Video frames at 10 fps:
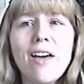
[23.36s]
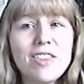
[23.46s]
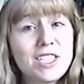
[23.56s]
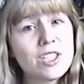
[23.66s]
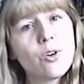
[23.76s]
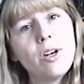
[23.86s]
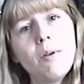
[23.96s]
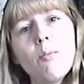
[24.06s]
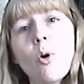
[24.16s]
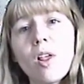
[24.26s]
This is going to
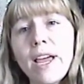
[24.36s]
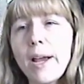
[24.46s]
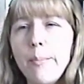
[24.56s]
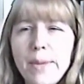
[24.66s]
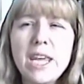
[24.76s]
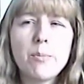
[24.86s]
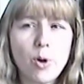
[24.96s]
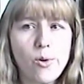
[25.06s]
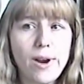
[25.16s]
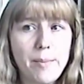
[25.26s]
be more like a mini
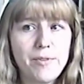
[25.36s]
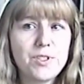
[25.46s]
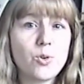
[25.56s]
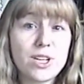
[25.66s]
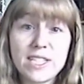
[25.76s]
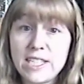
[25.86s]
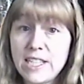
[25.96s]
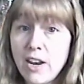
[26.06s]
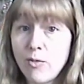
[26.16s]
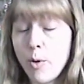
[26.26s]
program of sorts
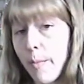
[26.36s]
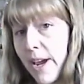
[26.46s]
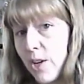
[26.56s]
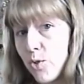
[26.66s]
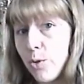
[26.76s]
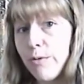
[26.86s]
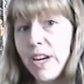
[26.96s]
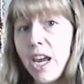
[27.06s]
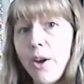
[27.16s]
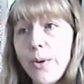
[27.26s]
instead of one of my usual
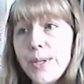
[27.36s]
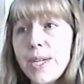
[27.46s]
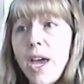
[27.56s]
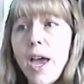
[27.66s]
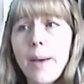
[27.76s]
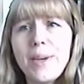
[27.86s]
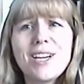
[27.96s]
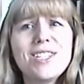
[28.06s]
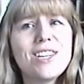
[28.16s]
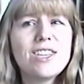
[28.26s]
videos,
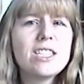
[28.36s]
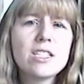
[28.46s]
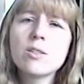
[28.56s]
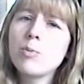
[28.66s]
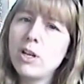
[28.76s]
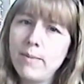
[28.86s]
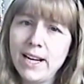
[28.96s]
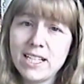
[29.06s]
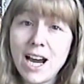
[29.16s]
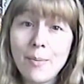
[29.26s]
because this is a pretty
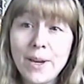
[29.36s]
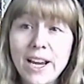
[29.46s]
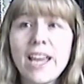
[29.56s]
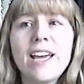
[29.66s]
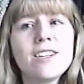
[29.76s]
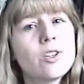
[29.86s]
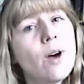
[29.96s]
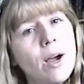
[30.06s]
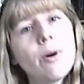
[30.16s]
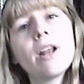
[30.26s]
big topic, and so
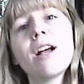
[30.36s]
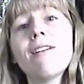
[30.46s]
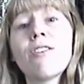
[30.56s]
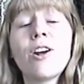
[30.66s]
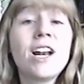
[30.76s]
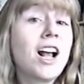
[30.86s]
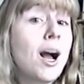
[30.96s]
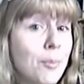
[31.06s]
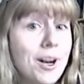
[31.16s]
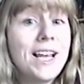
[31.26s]
I want to cover it
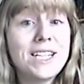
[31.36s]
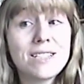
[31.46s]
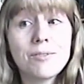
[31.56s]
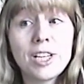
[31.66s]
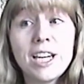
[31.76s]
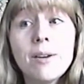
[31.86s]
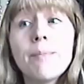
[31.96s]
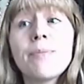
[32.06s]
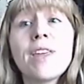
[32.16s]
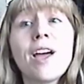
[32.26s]
comprehensively.
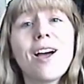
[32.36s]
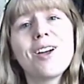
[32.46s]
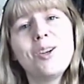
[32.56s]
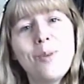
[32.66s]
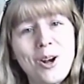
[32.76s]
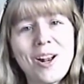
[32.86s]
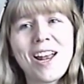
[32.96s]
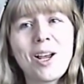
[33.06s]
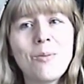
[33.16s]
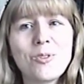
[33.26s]
You better
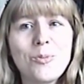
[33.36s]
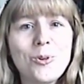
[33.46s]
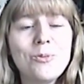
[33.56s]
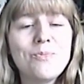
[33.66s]
get comfortable.